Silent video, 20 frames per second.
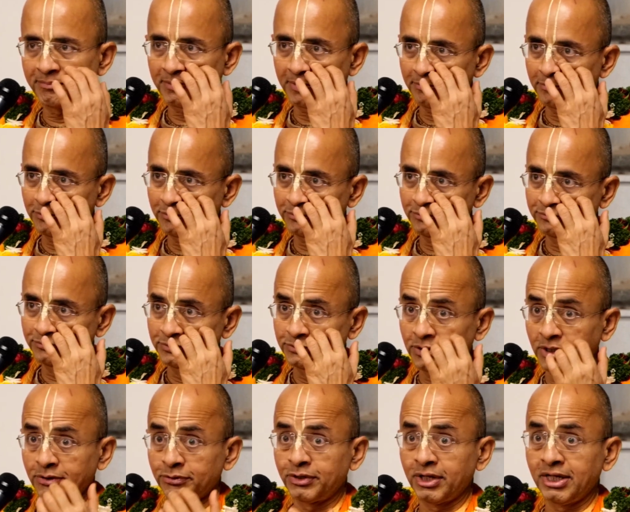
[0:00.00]
Prabhu,
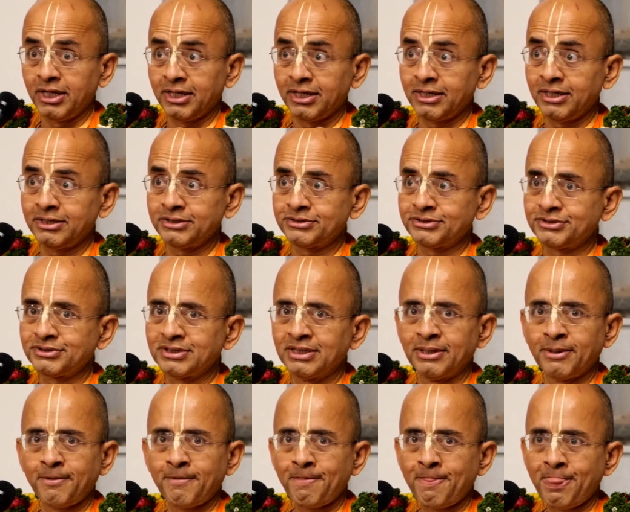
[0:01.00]
you are good in English.
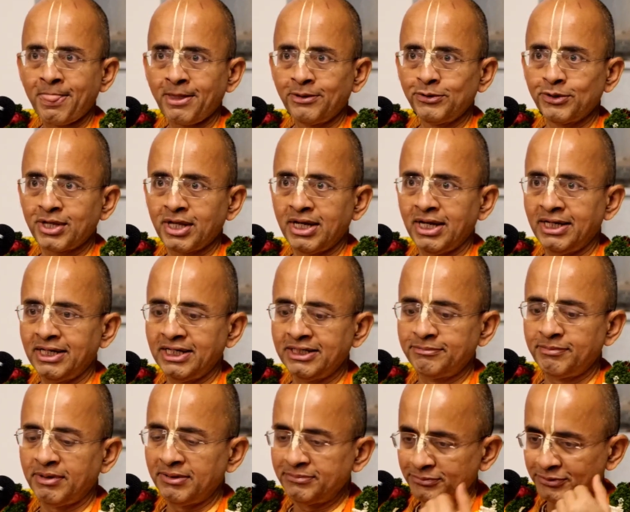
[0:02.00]
Huh? You can
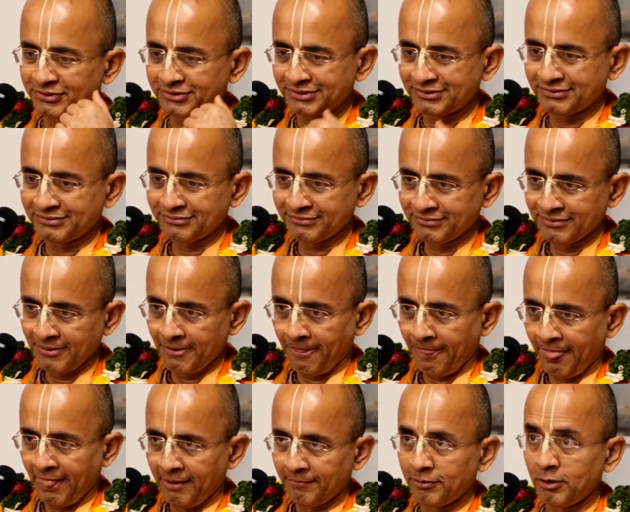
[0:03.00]
edit my books.
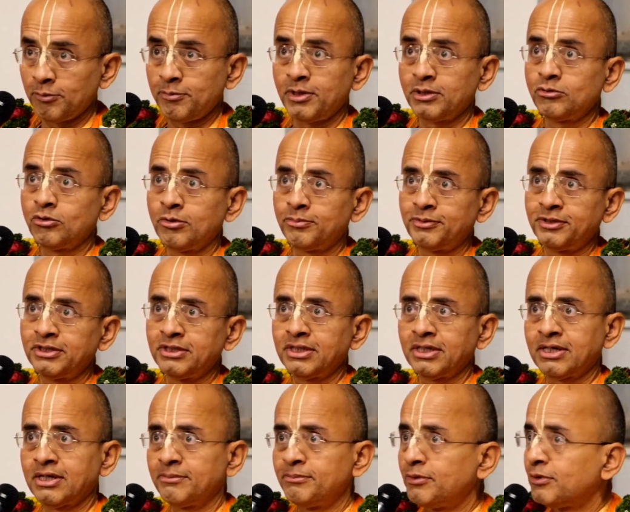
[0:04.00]
Prabhupada opened
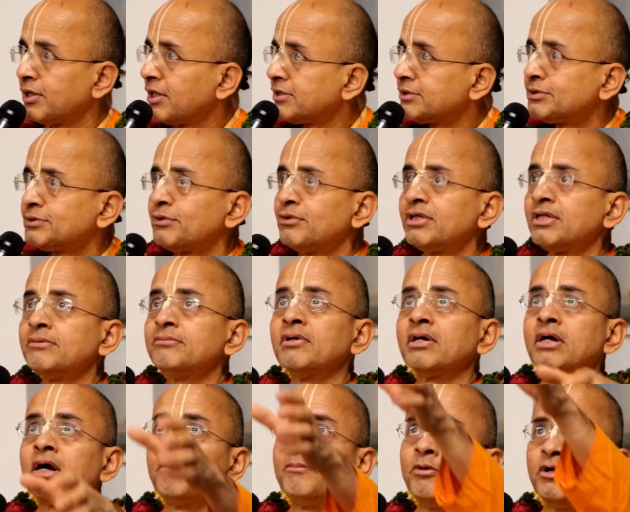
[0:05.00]
the cupboard and showed
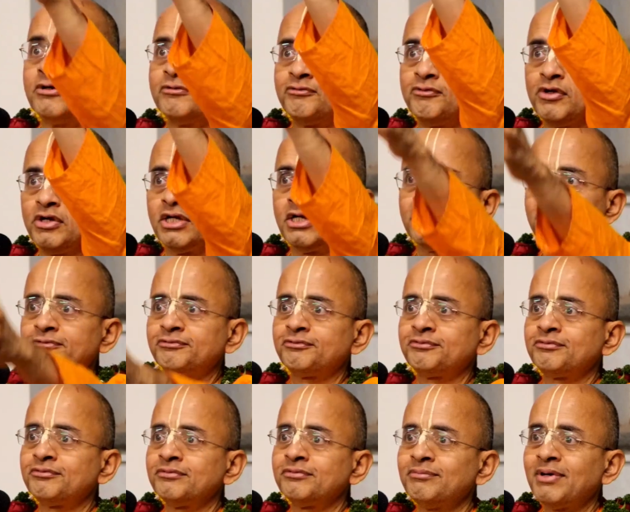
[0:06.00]
him a cupboard full of
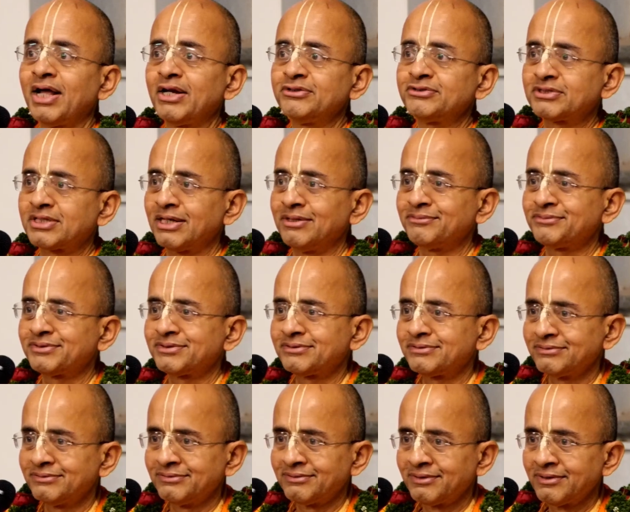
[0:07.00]

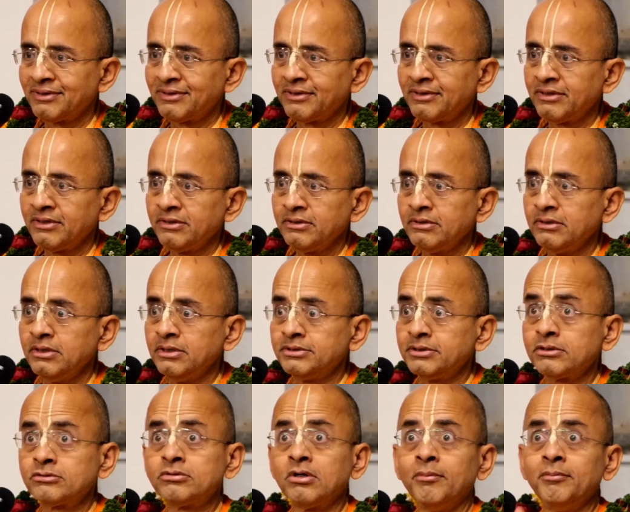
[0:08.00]
manuscripts. He
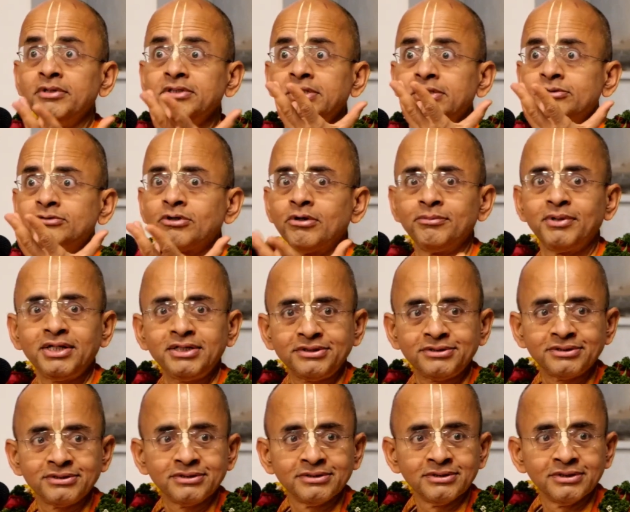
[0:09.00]
said, Swamiji, so
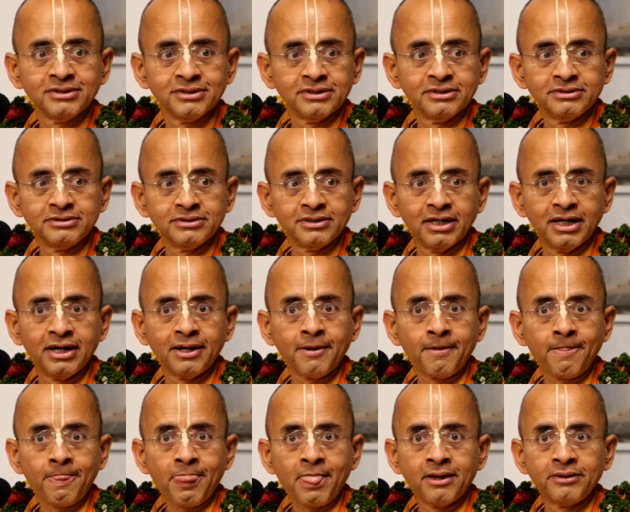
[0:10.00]
much?
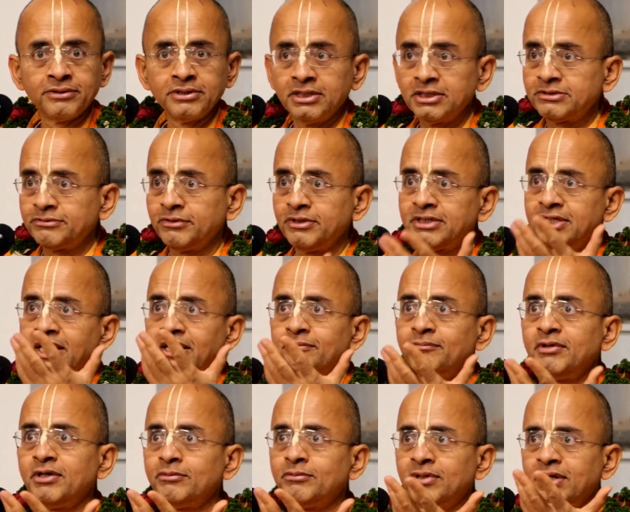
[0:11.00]
Huh? This will
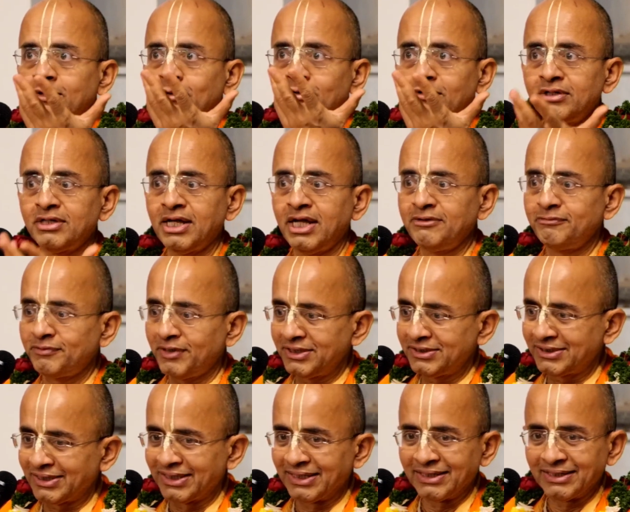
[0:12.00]
take me my whole life,
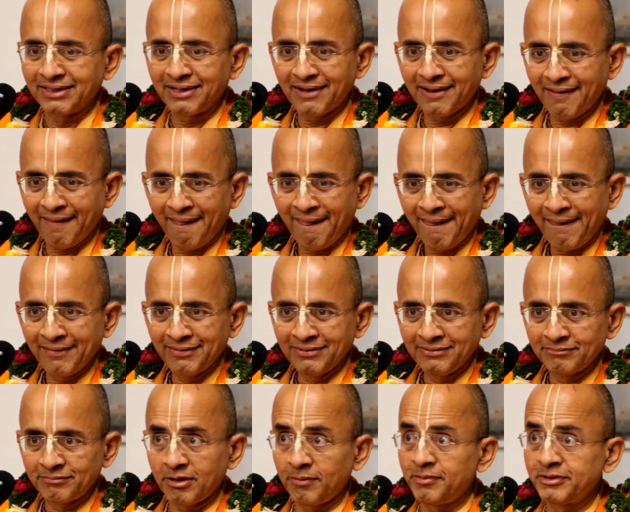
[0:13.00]
I think.
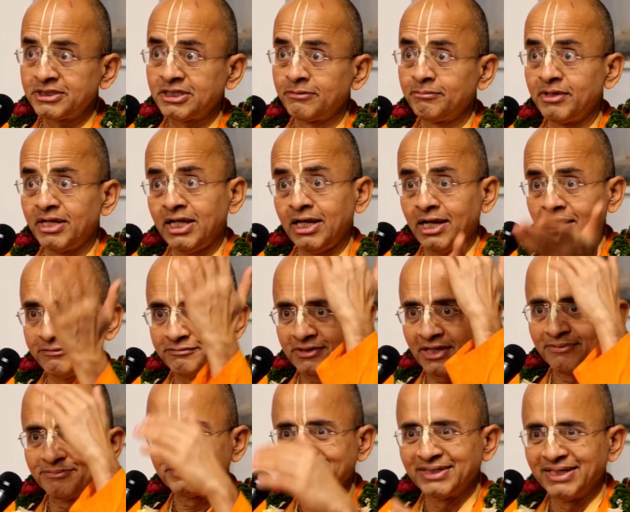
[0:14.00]
Prabhupada said, many
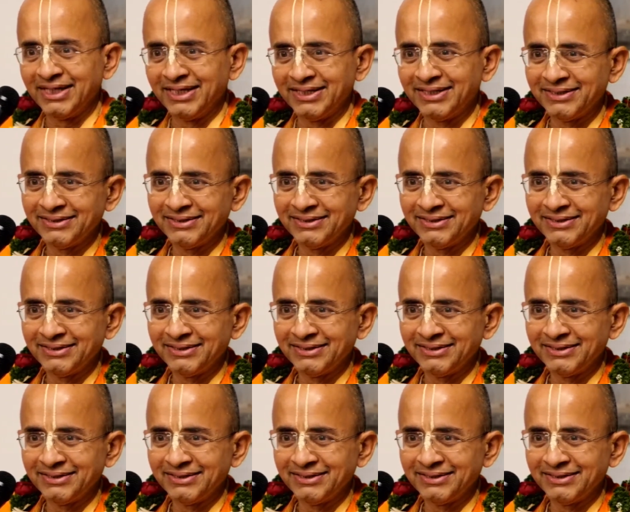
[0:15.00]
lifetimes.